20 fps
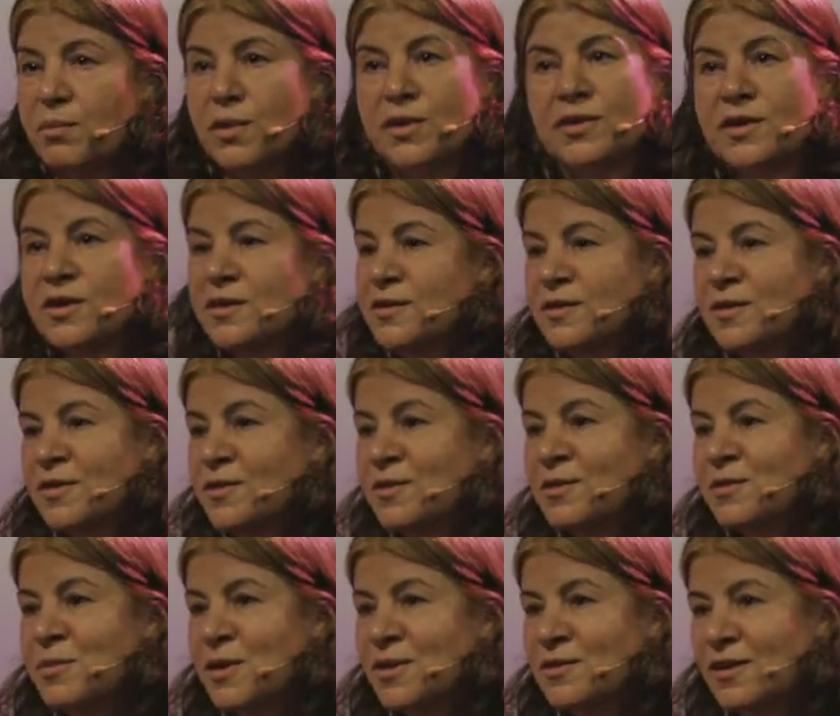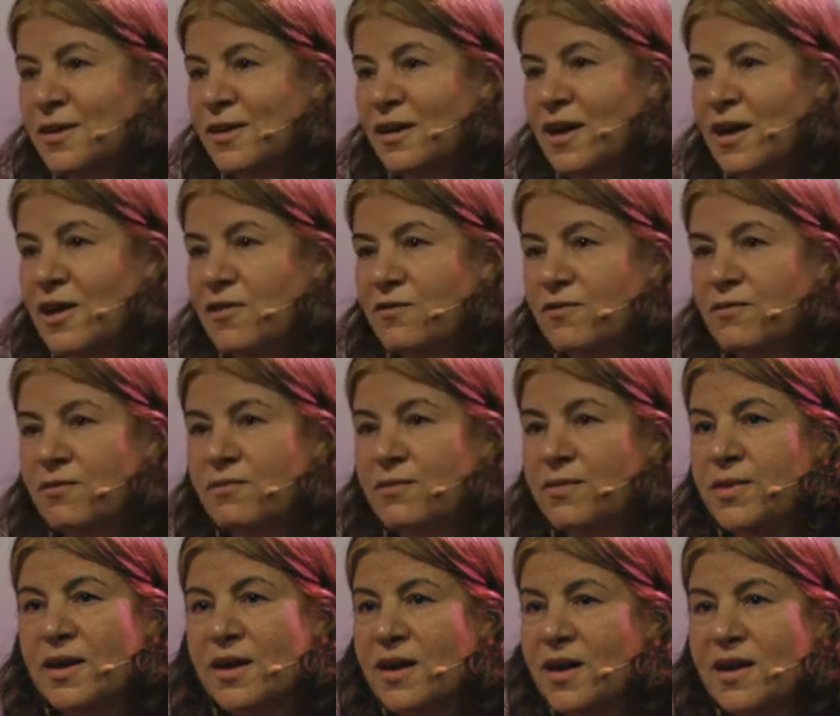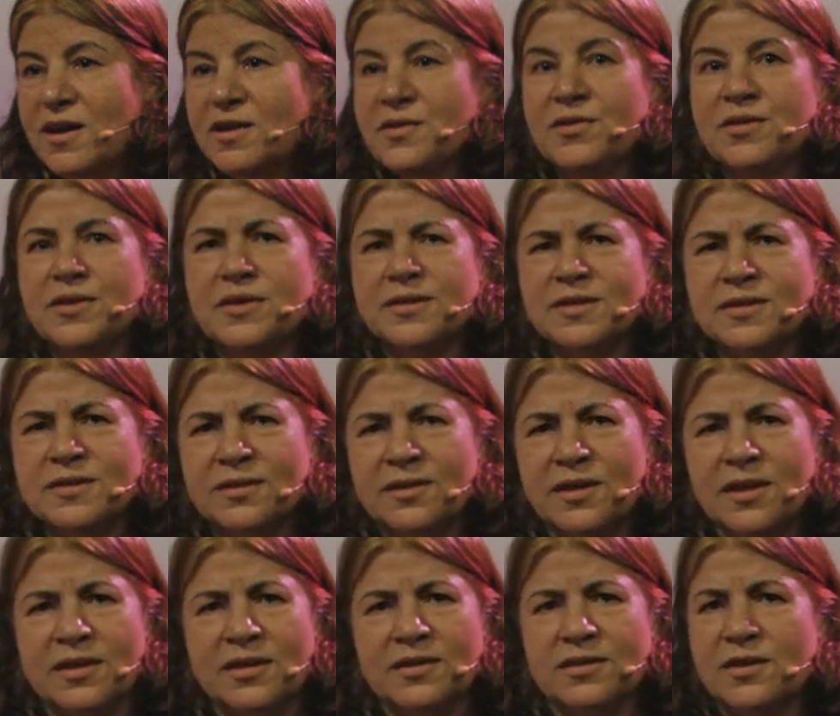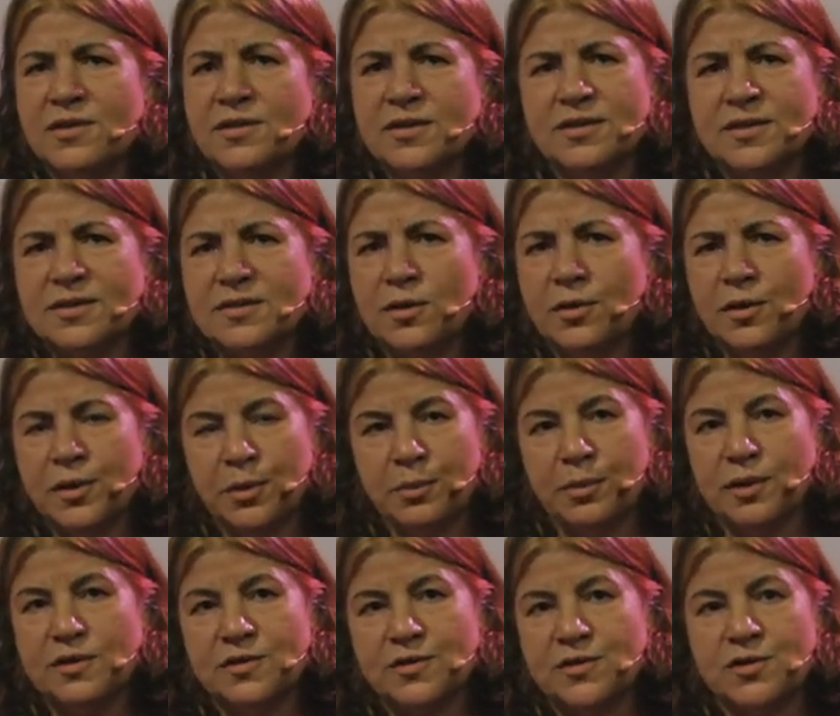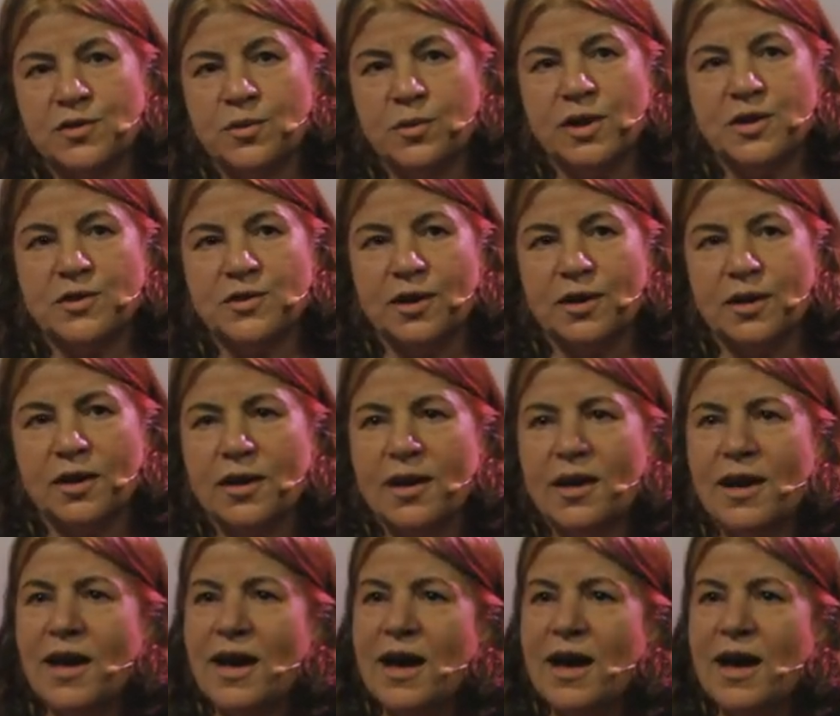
But there isn't better life. They are in this tent, in this horrible situation.